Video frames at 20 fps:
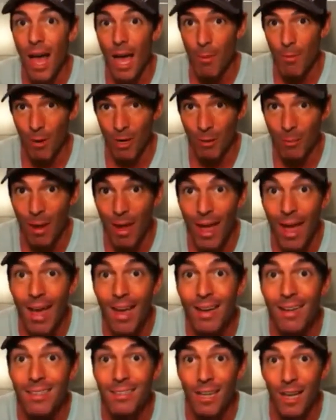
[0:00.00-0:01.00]
I'm wearing my
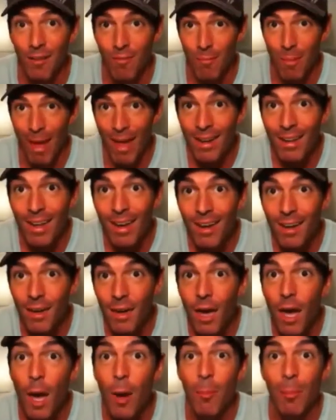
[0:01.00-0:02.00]
hat because I have bad
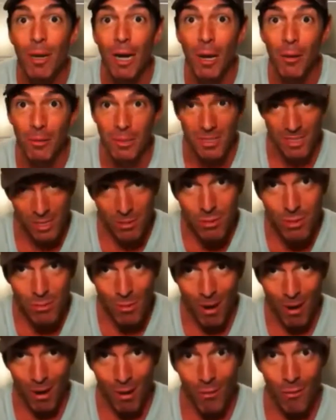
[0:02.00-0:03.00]
hair, but I will see you
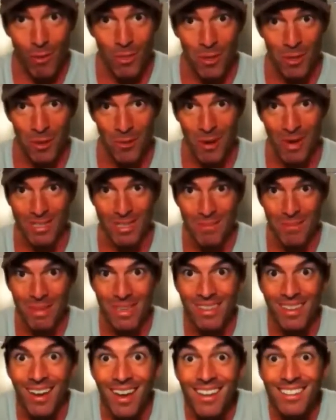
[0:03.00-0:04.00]
tomorrow with a new
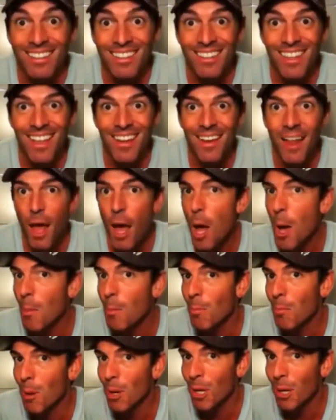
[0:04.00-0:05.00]
recipe. Until then,
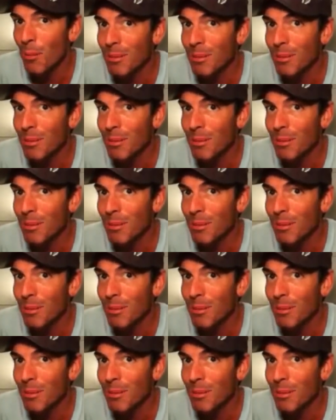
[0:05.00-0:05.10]
bon